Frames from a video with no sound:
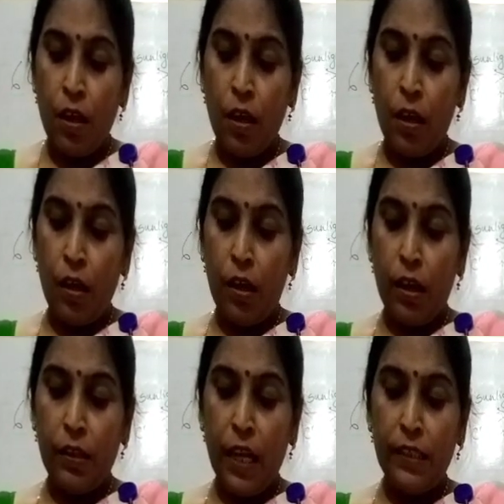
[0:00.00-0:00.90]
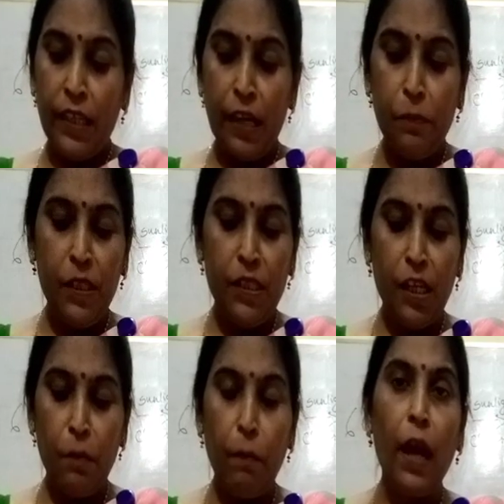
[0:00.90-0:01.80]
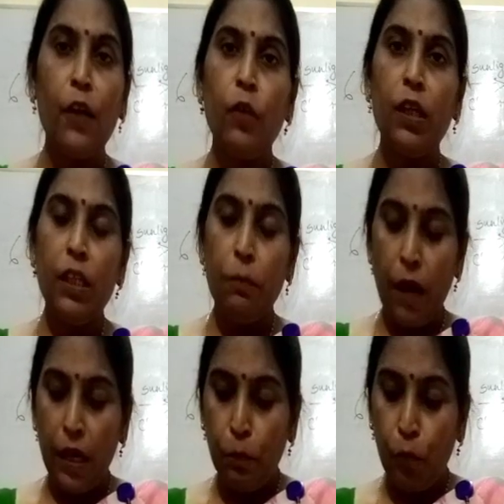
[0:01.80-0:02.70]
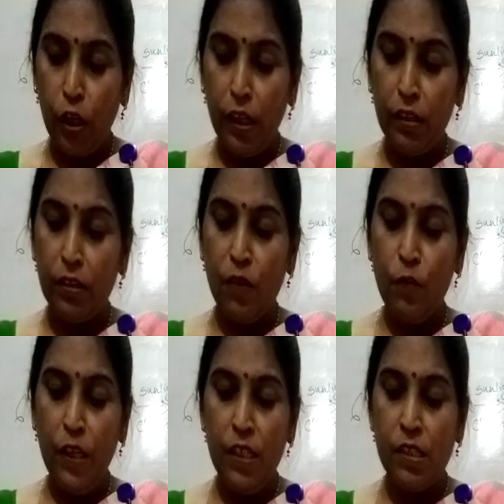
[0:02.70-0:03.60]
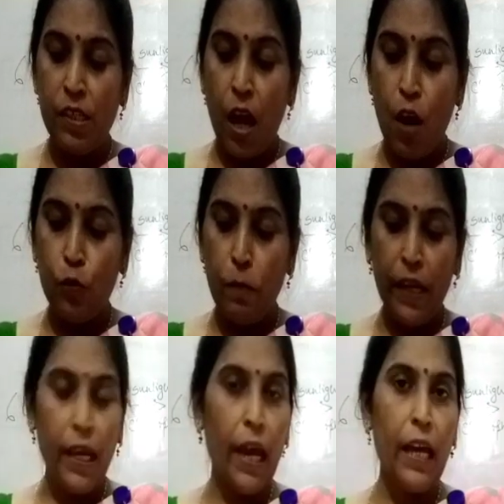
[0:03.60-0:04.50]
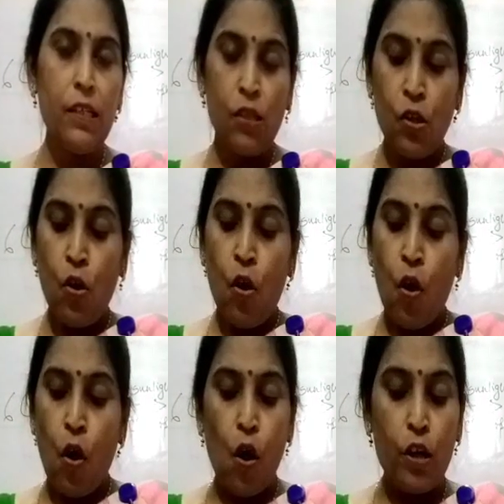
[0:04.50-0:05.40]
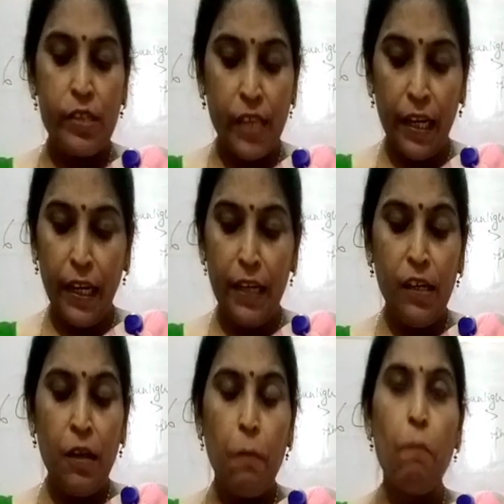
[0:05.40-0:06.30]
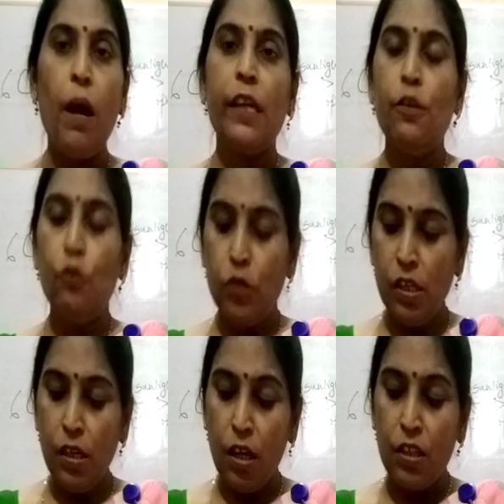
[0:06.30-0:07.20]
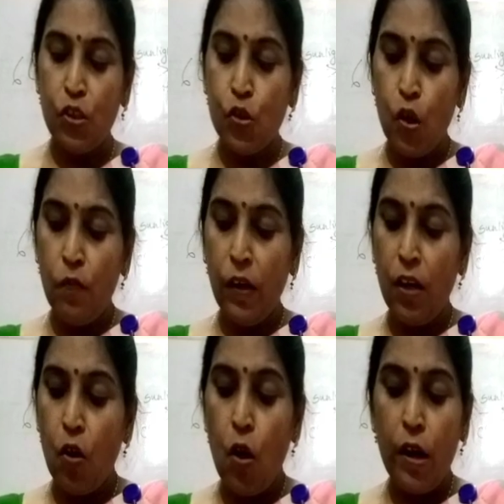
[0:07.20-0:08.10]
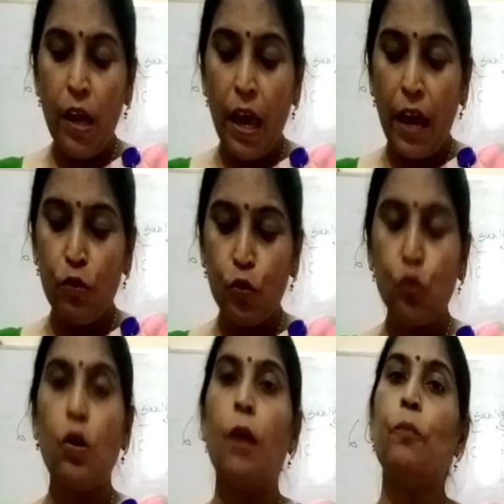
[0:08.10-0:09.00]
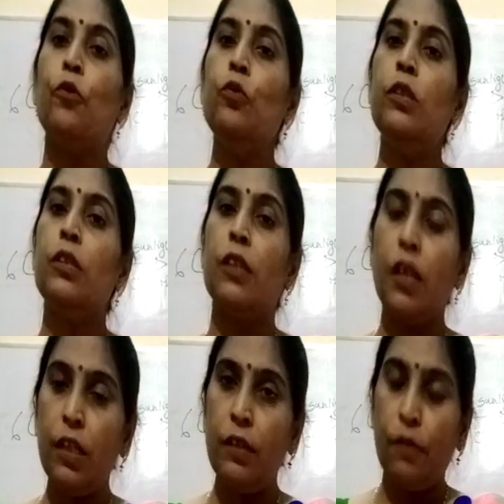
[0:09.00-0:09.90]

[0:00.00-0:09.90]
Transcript: that can be done manually by pulling the weeds out by hand, or second, by using a trowel or a harrow to uproot the